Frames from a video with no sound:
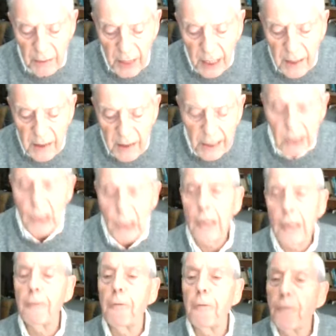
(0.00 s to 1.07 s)
that they
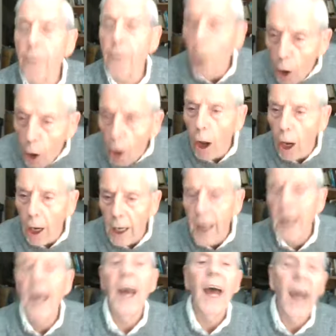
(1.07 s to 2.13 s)
should
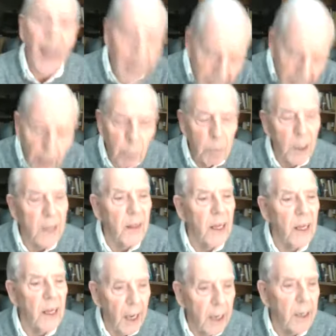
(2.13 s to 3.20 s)
fall and that be
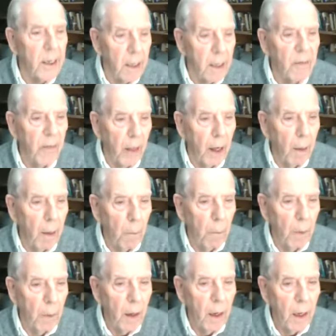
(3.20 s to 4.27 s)
the end of them?
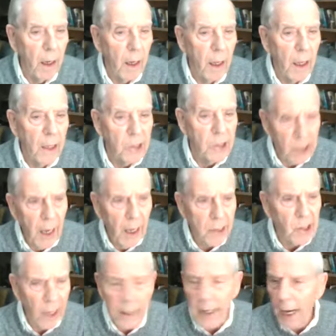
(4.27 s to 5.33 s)
Has,
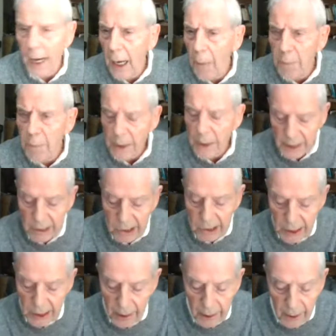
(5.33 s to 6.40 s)
has that happened? He
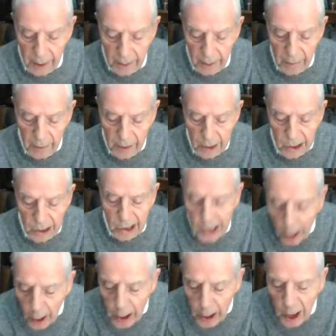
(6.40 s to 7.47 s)
said.
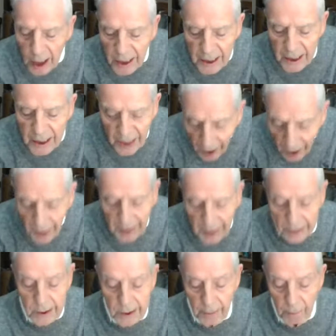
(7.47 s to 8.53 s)
Certainly
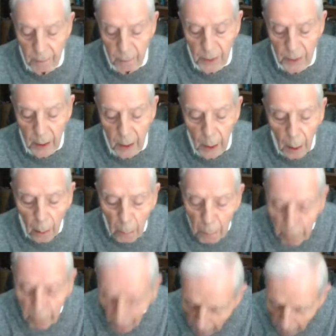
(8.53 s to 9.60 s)
not.
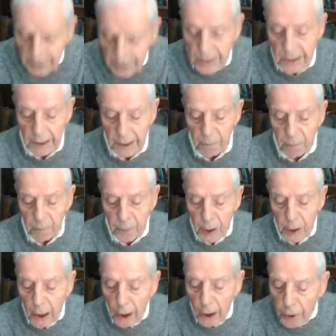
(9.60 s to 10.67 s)
But
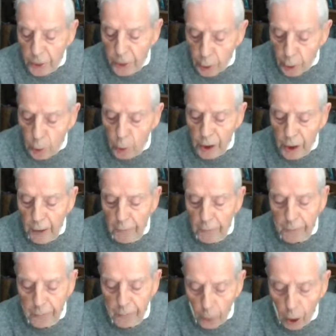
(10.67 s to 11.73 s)
through
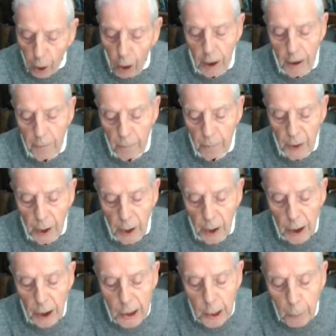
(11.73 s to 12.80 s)
their fall,
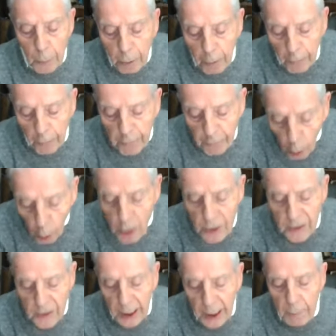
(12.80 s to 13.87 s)
to
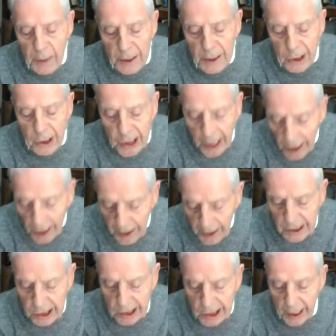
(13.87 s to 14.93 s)
provoke them to
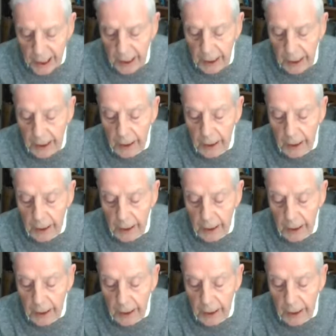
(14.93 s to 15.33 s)
jealousy,